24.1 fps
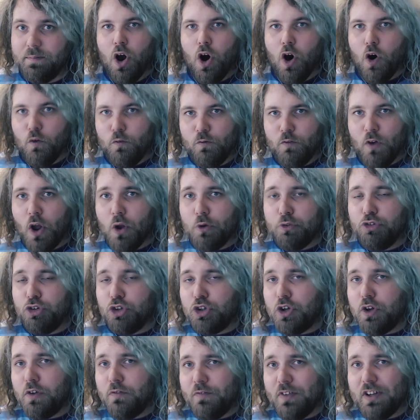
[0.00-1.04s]
Although
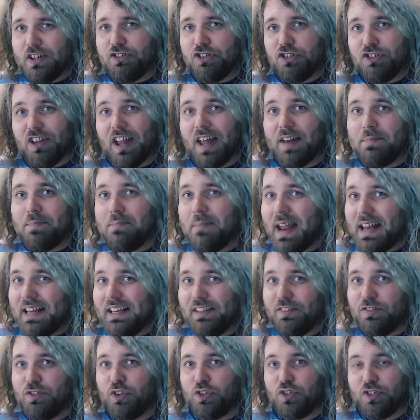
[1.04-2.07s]
Chucklefish has had many
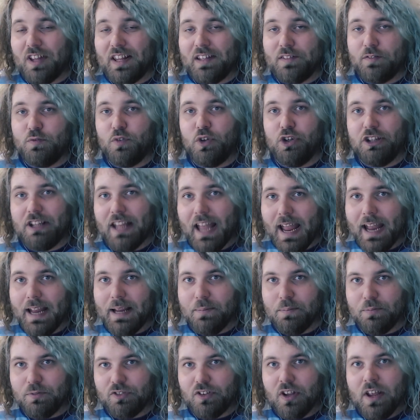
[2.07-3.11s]
successful
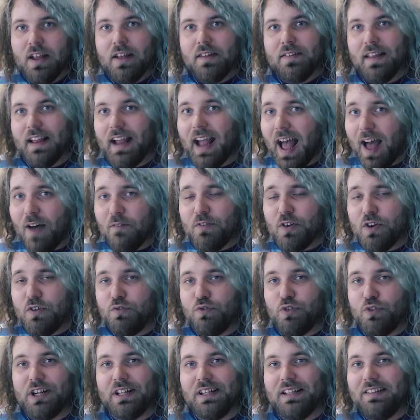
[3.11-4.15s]
games, they haven't
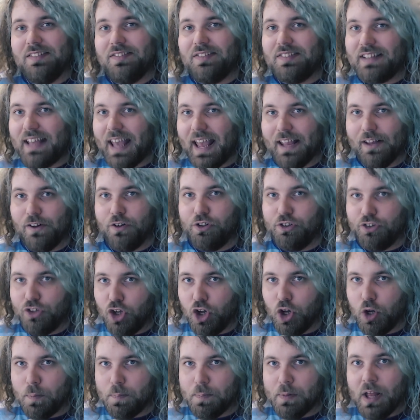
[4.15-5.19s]
really scaled
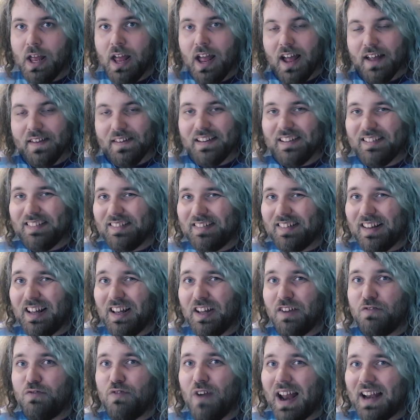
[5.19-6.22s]
up, and they're still
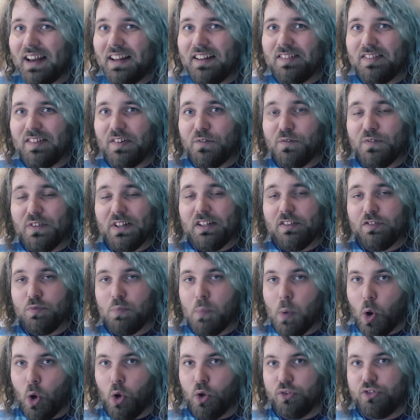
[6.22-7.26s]
a relatively
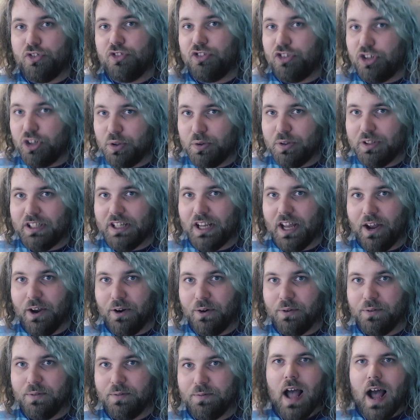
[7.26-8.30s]
small studio.
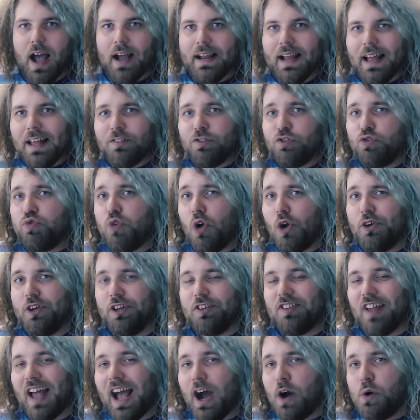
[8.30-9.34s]
I asked
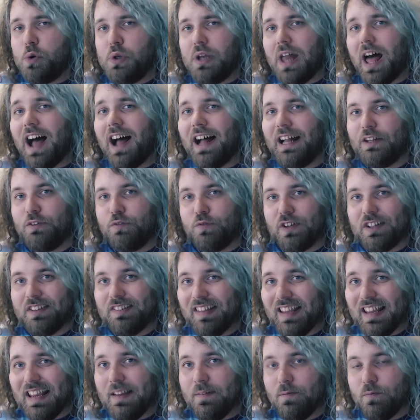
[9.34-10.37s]
Rodders how large the
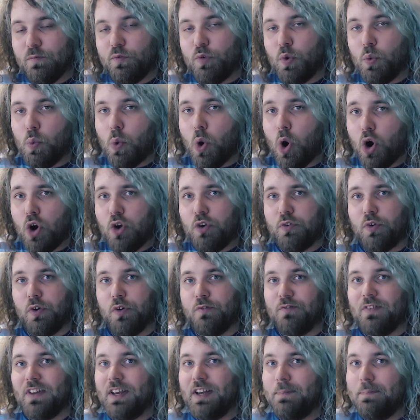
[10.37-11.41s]
team for
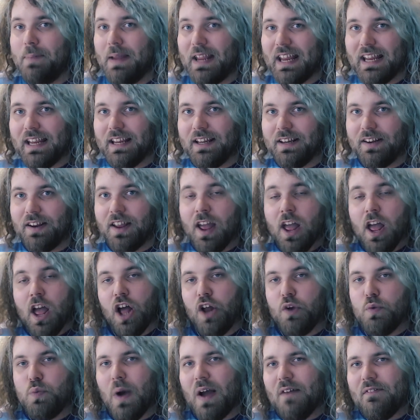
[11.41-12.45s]
Wargroove had been,
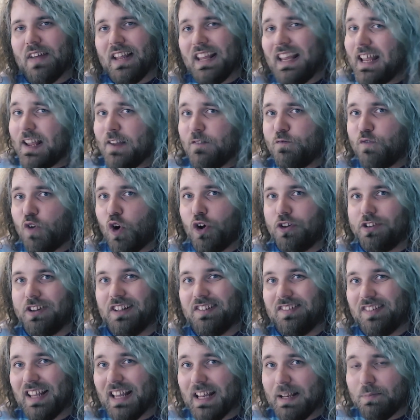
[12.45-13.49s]
and whether he thought the
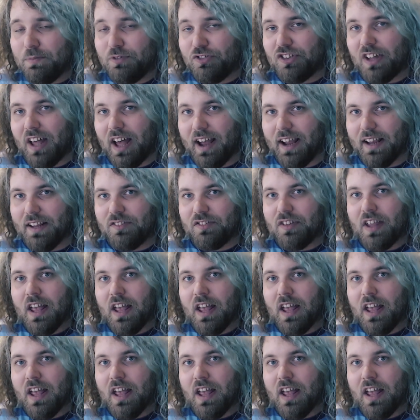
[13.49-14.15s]
team size